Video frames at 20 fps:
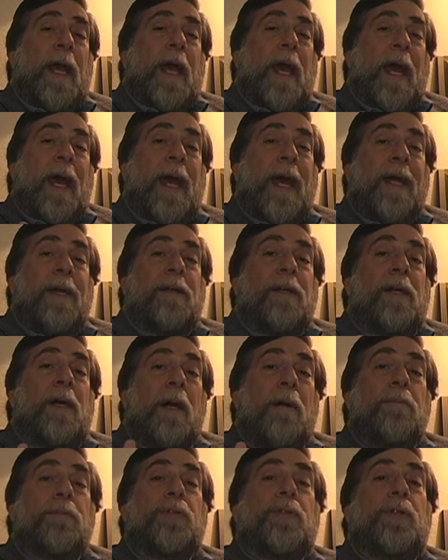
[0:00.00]
and
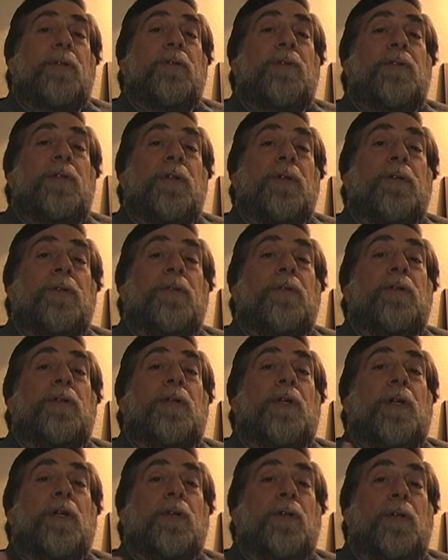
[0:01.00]
comes to certain
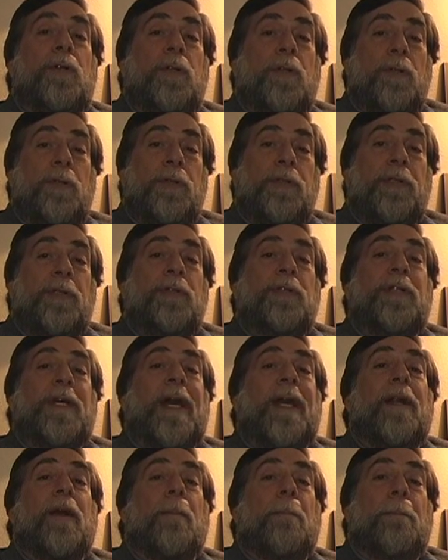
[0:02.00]
conclusions
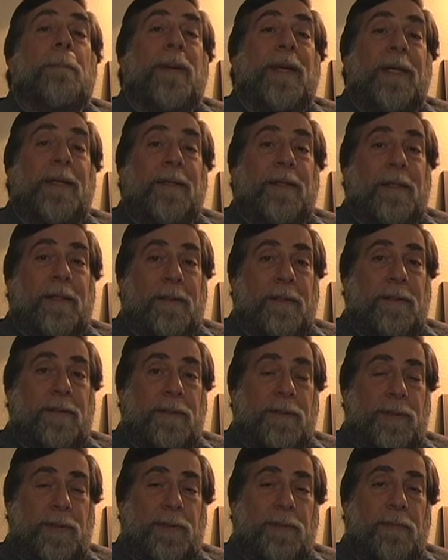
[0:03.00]
and
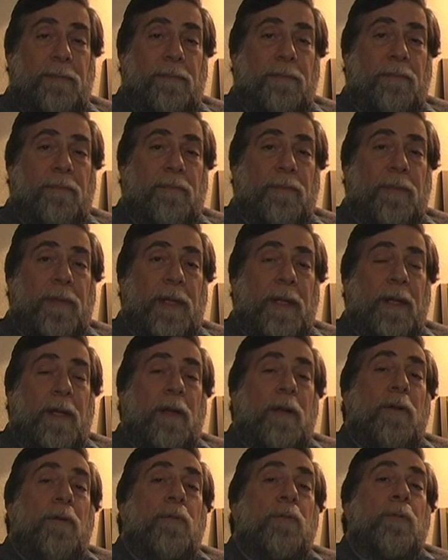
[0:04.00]
opinions
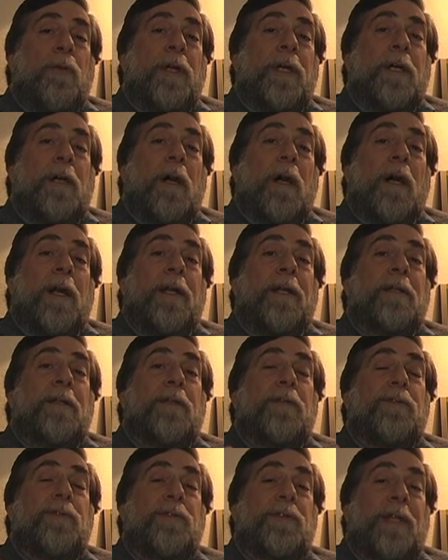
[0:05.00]
regarding
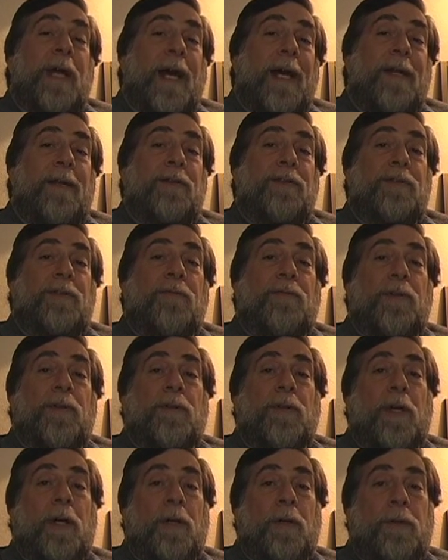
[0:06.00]
the status of
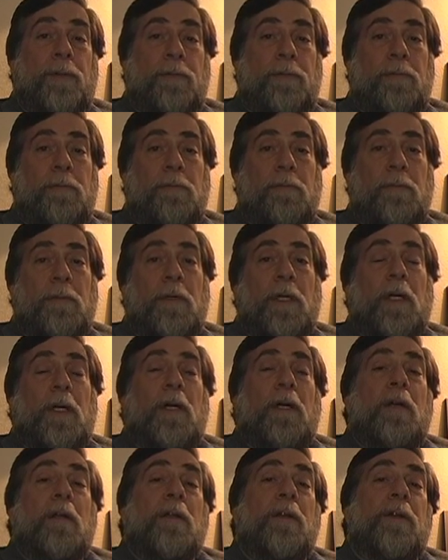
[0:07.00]
your loan,
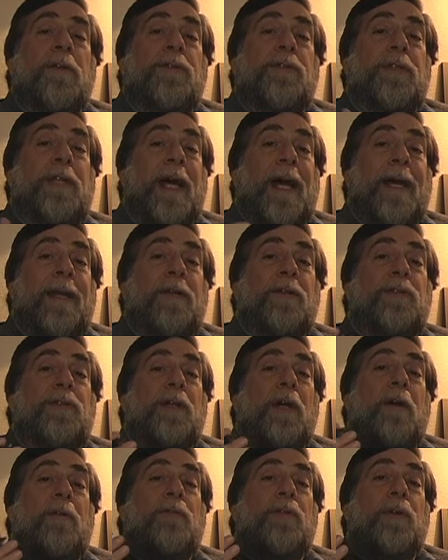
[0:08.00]
the status
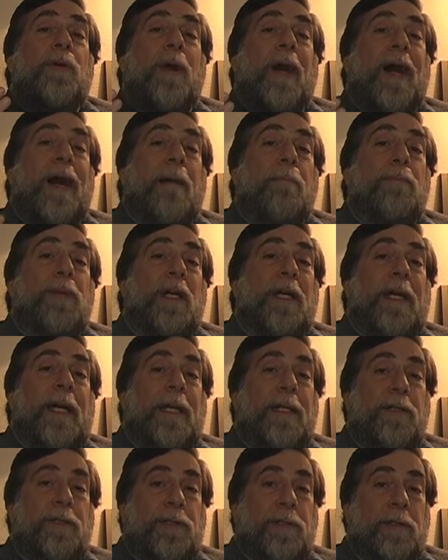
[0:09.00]
of your
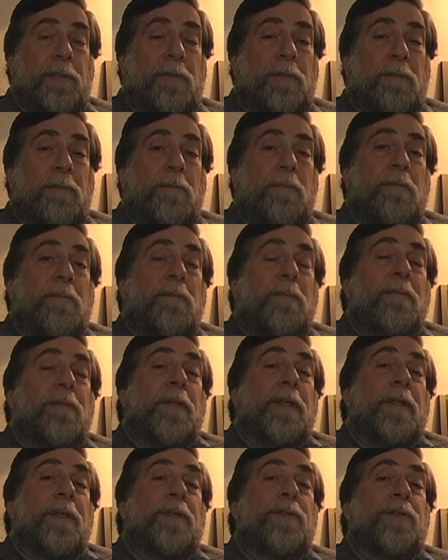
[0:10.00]
obligation,
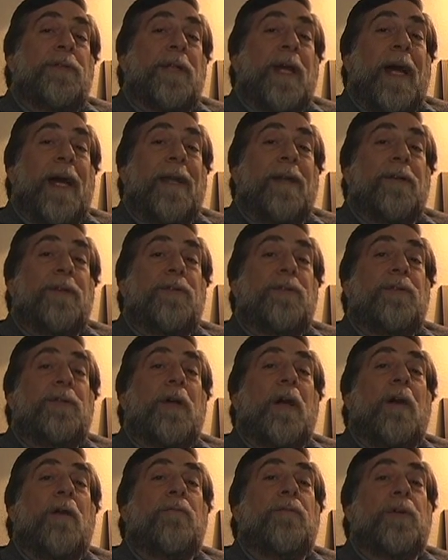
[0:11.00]
the status
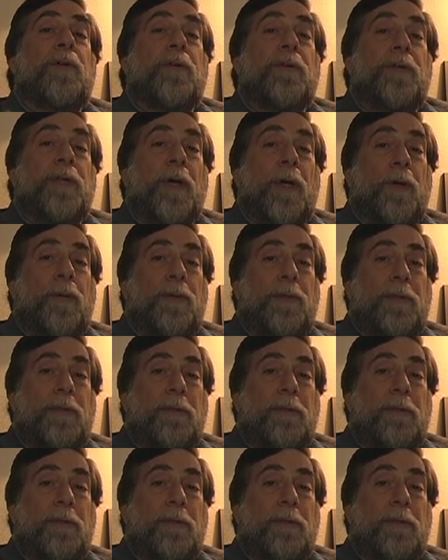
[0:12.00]
of your note,